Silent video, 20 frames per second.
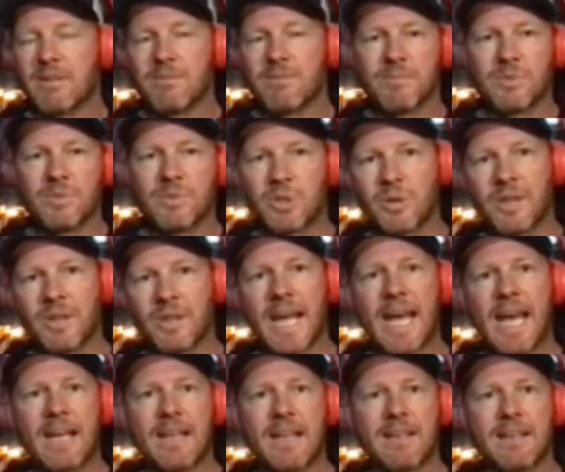saw
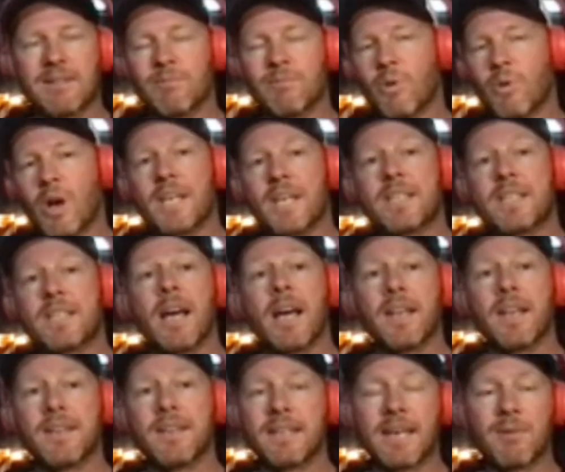that and what I'd
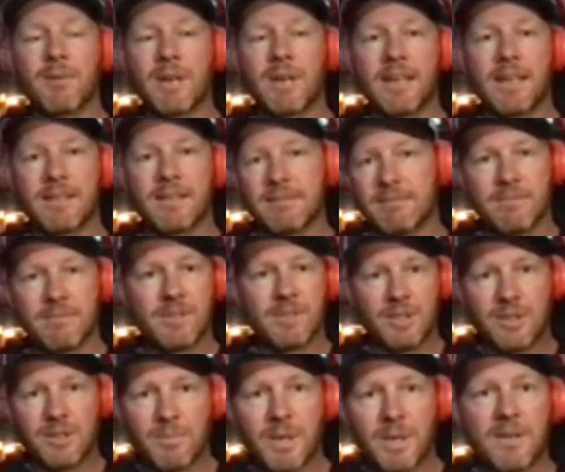done, they were like,
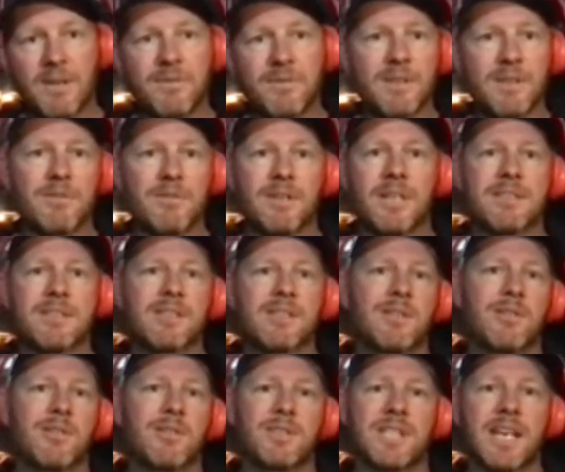you're perfect for us
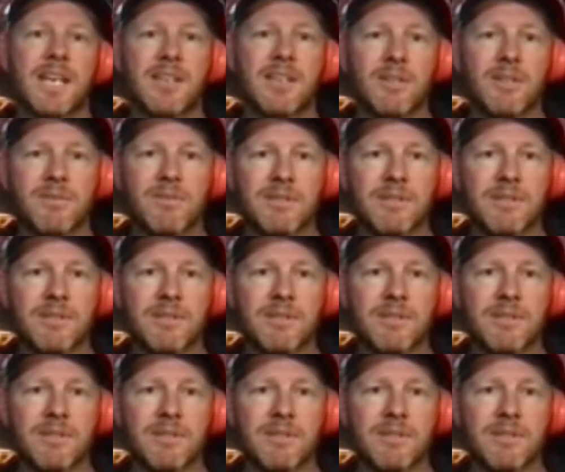on takeoff.